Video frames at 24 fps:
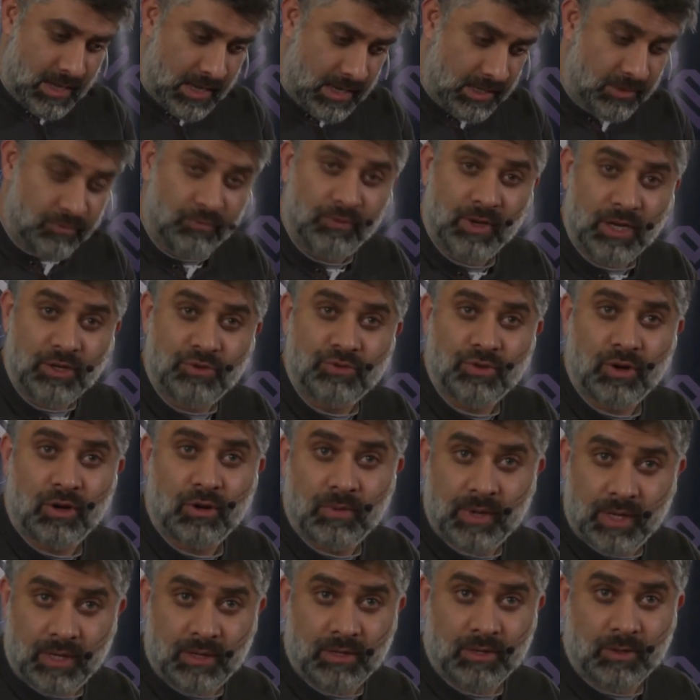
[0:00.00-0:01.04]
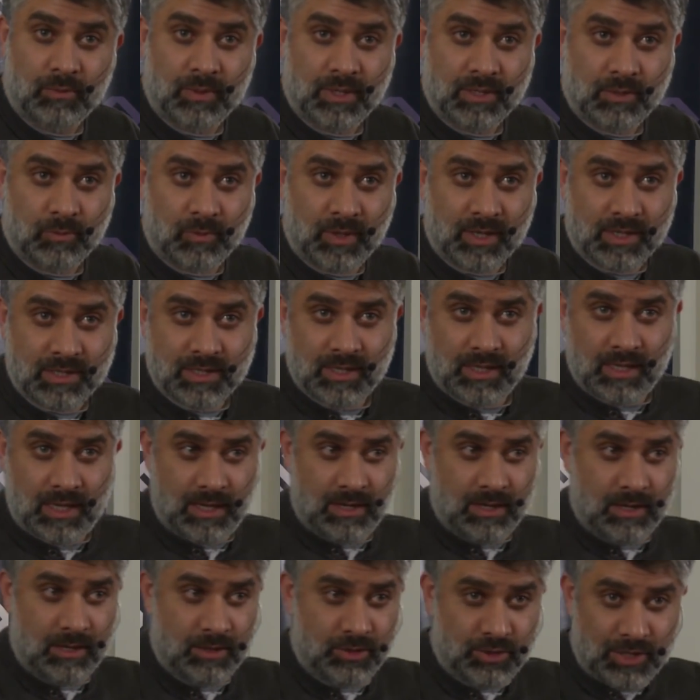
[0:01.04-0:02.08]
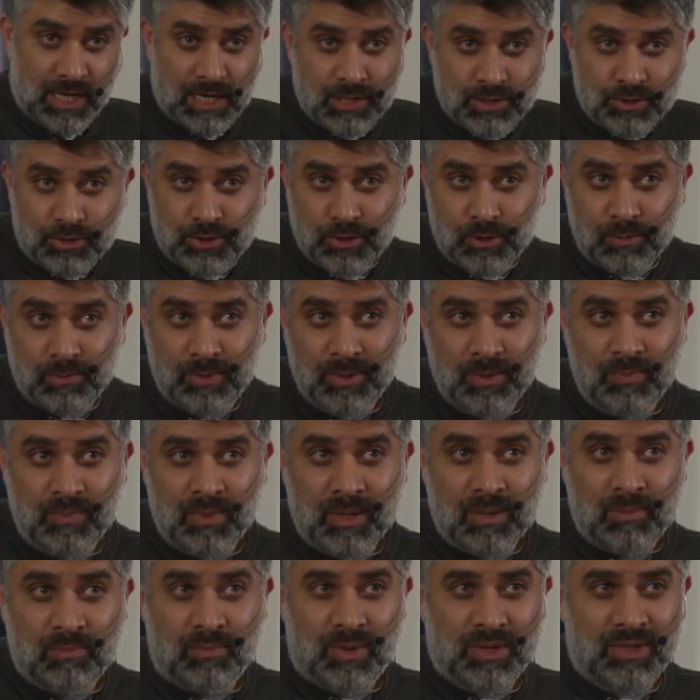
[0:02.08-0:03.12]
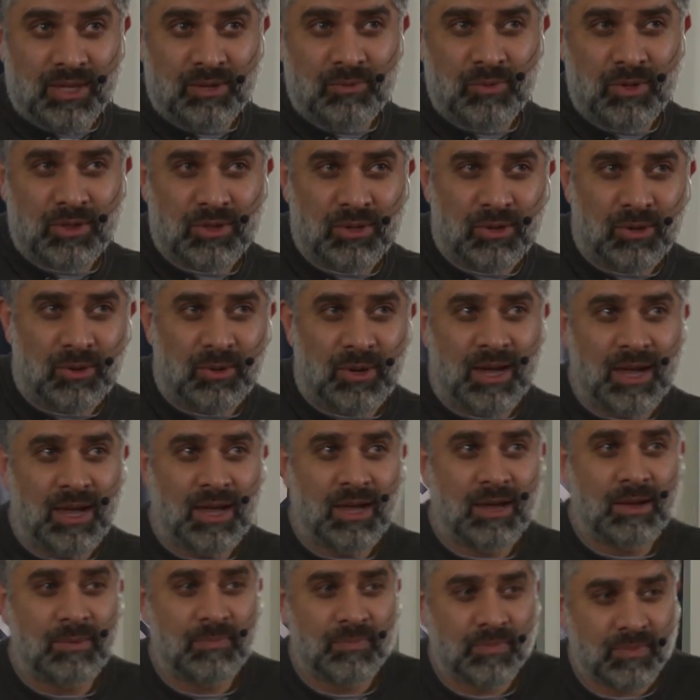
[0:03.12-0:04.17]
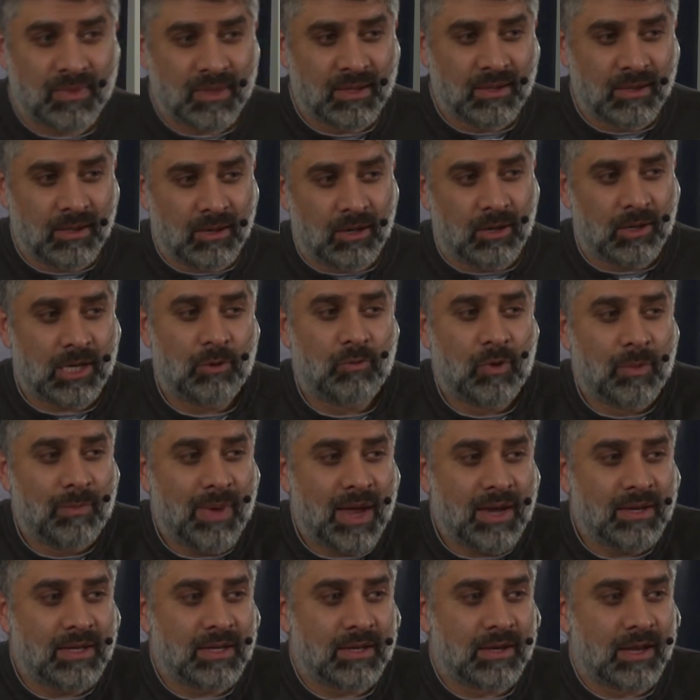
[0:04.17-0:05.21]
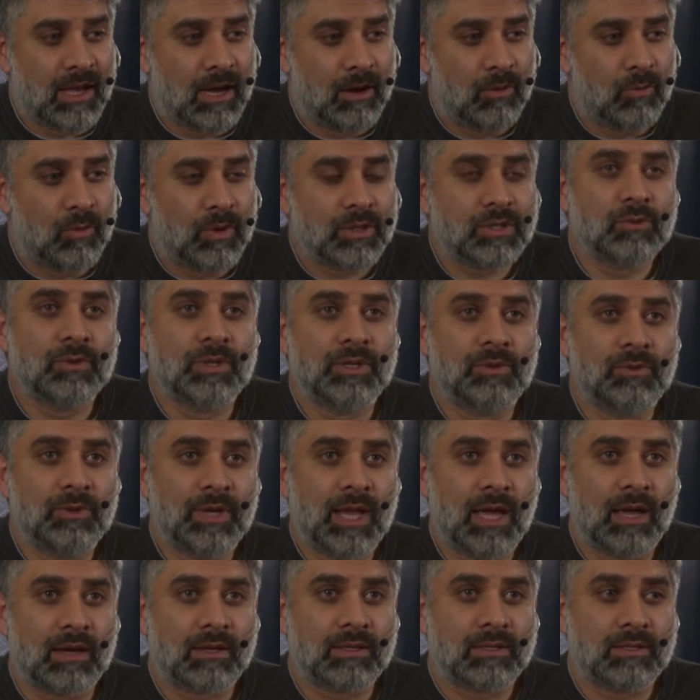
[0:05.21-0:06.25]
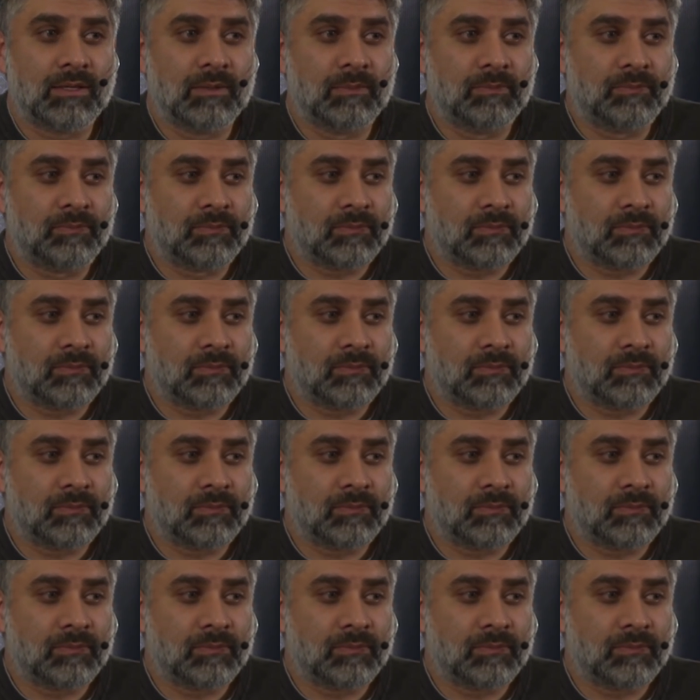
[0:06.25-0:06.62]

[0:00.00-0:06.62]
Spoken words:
in vitro, in other words, it works in a test tube. But then we thought, hey, okay, we made it now. What do we do next?